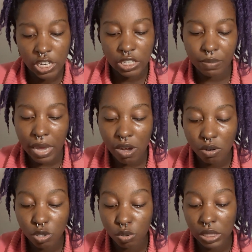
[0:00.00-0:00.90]
She may
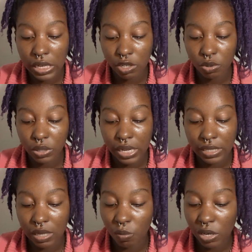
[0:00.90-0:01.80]
also signal
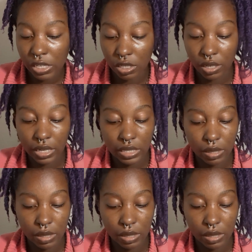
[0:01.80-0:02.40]
that someone is looking